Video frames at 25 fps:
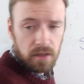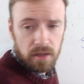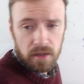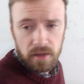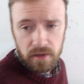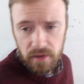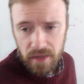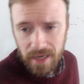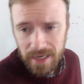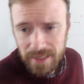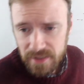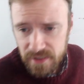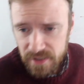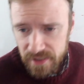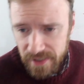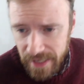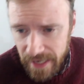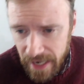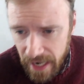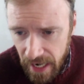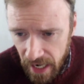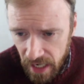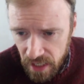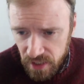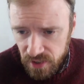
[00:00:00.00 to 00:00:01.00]
That's
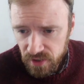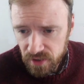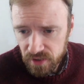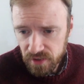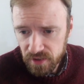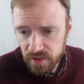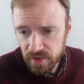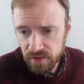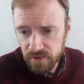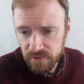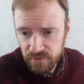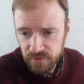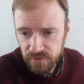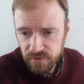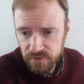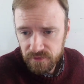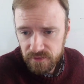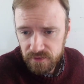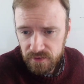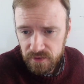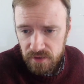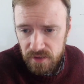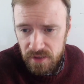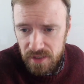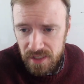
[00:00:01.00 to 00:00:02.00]
the adjective.
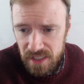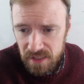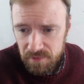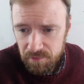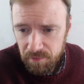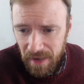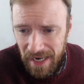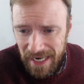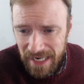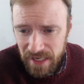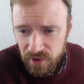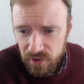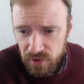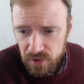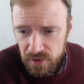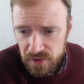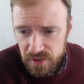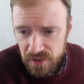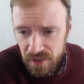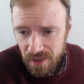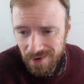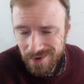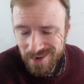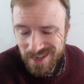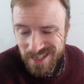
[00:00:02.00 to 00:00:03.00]
Spiders
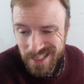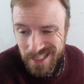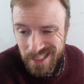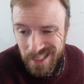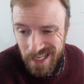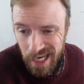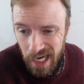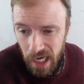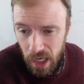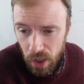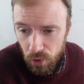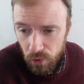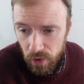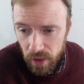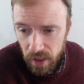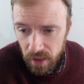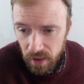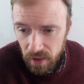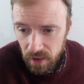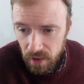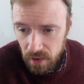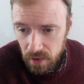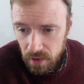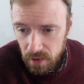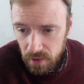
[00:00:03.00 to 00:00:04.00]
are
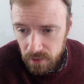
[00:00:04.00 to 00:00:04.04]
scary.